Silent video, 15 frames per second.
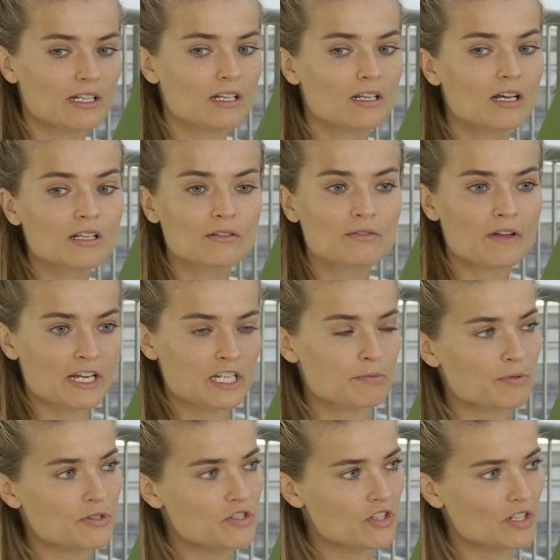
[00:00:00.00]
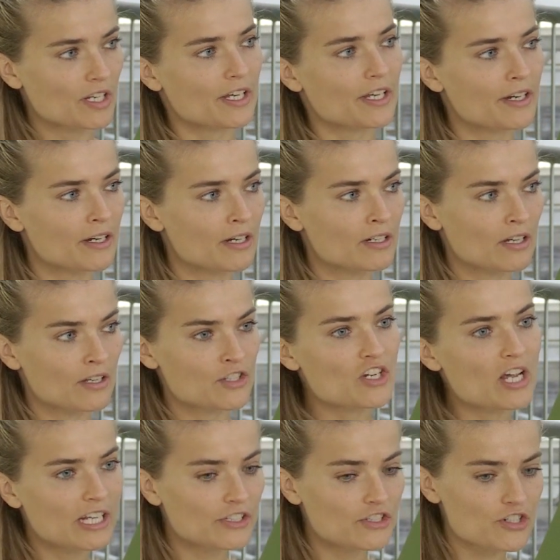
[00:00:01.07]
a lot of experts sitting here,
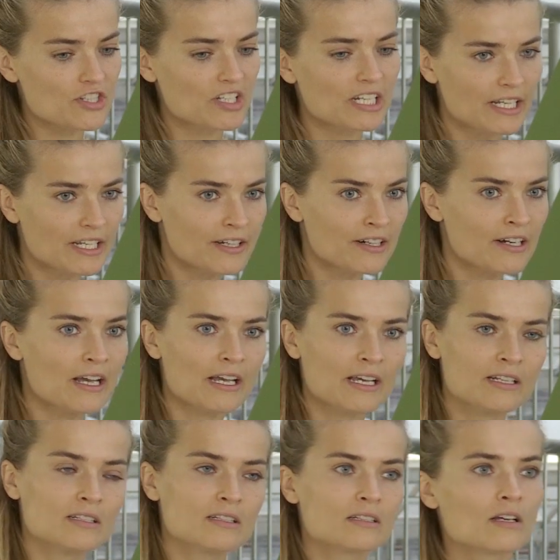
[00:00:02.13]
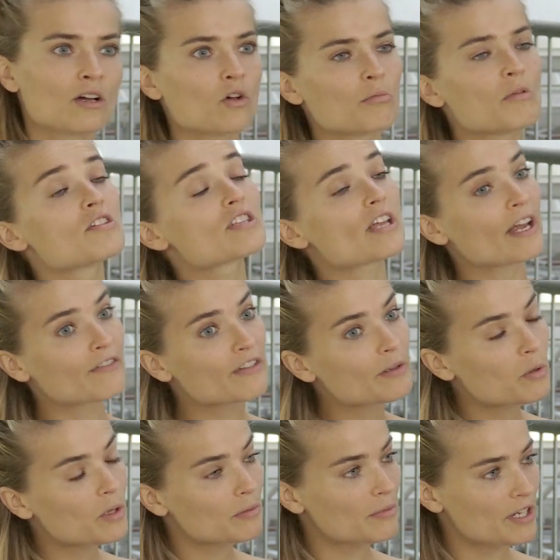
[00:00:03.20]
challengers sitting here, and almost
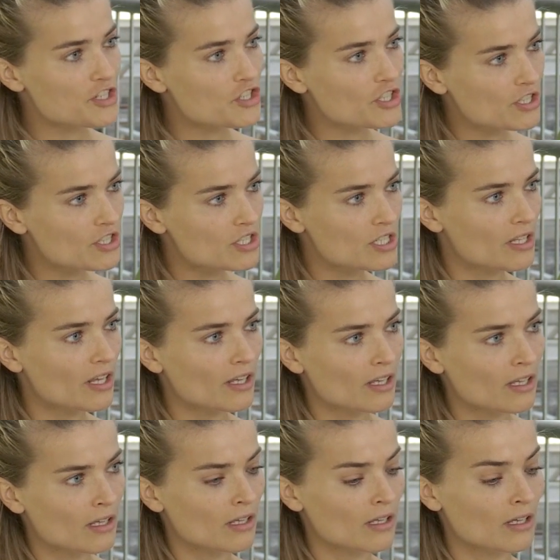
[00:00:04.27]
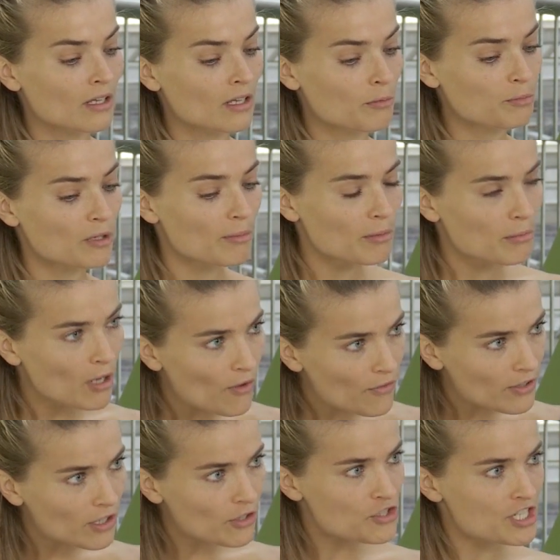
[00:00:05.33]
everyone mentions the problem of
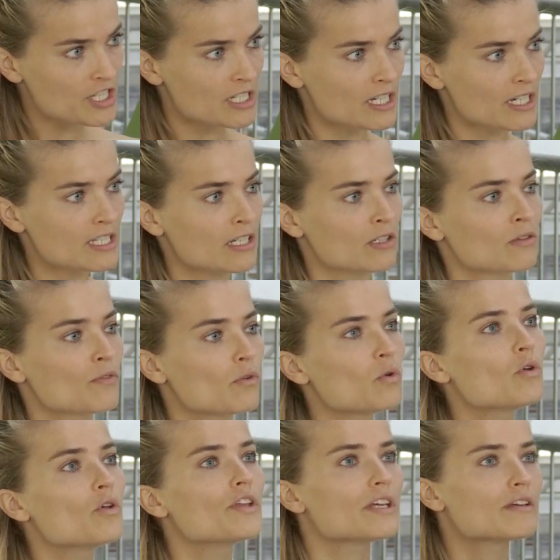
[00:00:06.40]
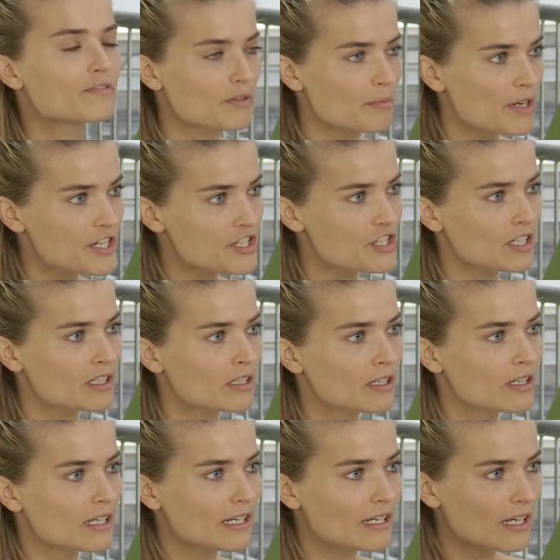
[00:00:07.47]
the logistics and of all the information,
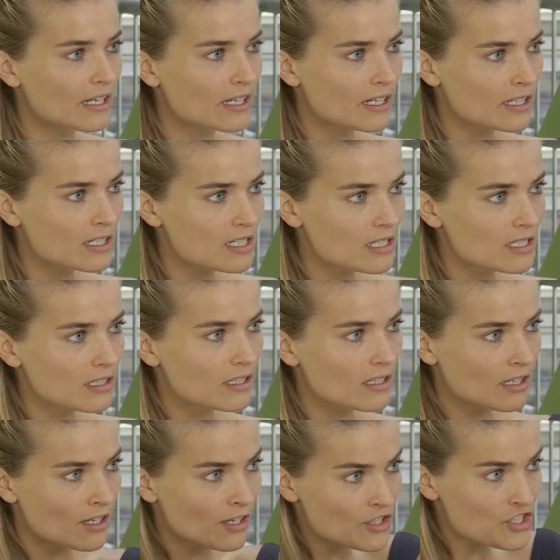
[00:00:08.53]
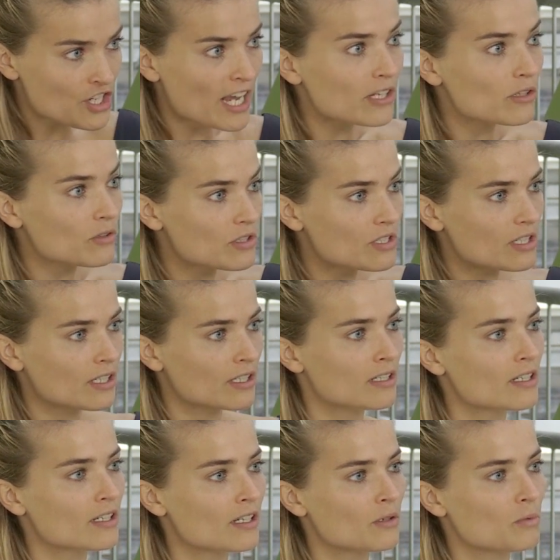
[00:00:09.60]
getting it channeled in
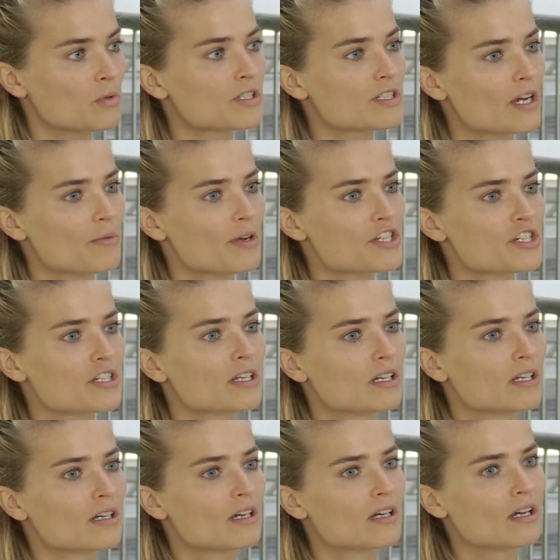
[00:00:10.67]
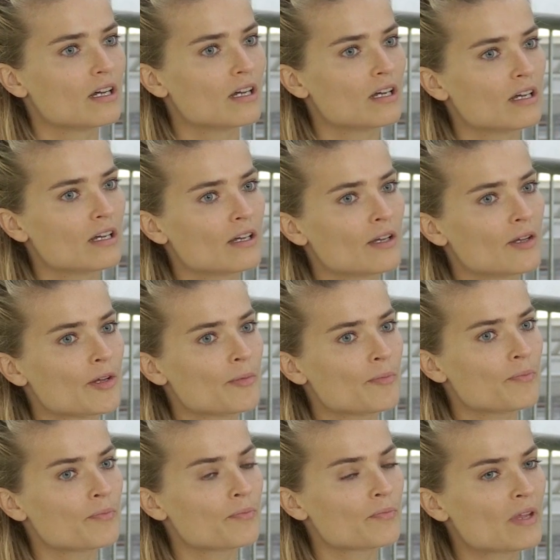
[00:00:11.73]
one direction.
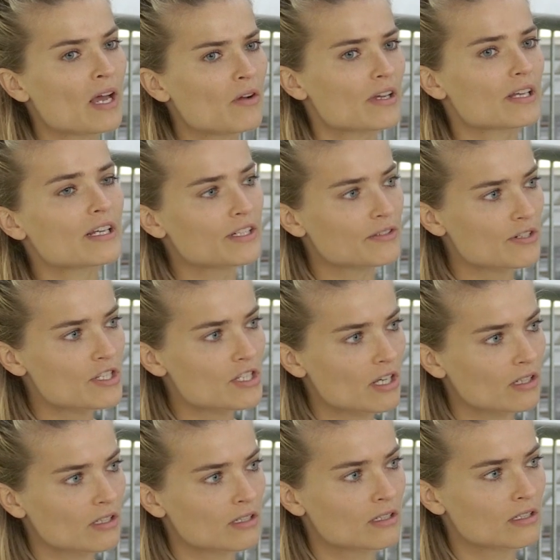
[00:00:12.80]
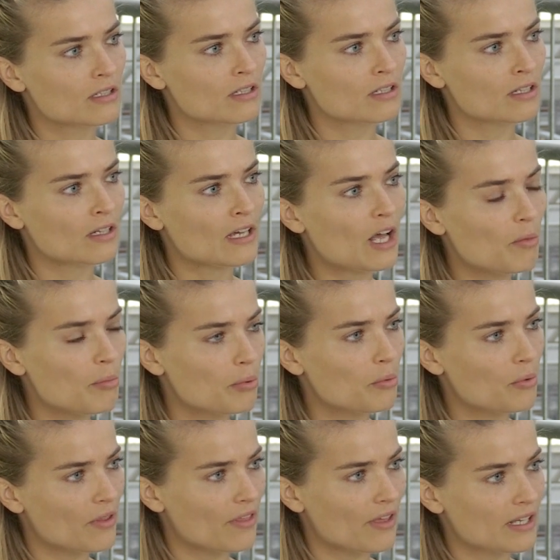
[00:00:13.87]
How can Ericsson help
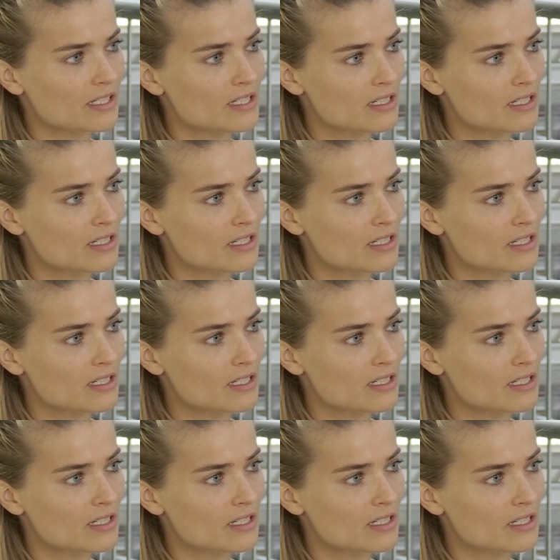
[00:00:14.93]
with that?